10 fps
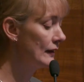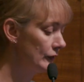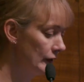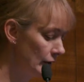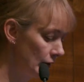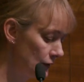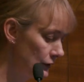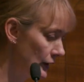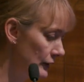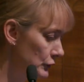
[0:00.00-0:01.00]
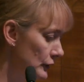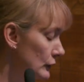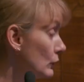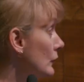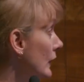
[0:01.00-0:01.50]
as her
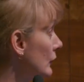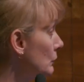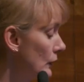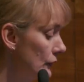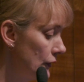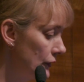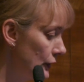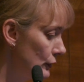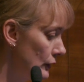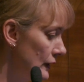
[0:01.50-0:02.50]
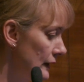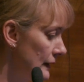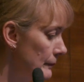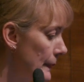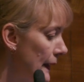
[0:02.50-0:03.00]
frontal cortex was
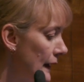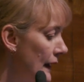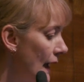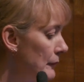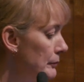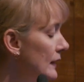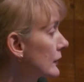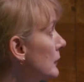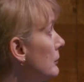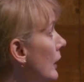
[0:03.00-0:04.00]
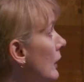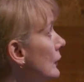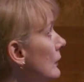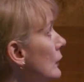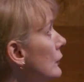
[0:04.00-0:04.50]
deteriorating. And based in
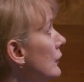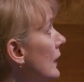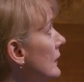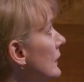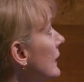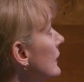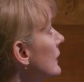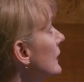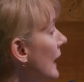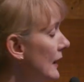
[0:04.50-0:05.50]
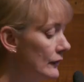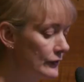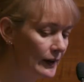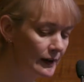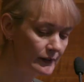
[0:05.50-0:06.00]
part on those findings, Alan
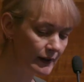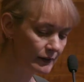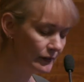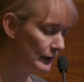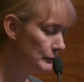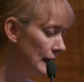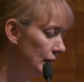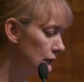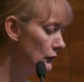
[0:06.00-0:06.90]
Snyder has made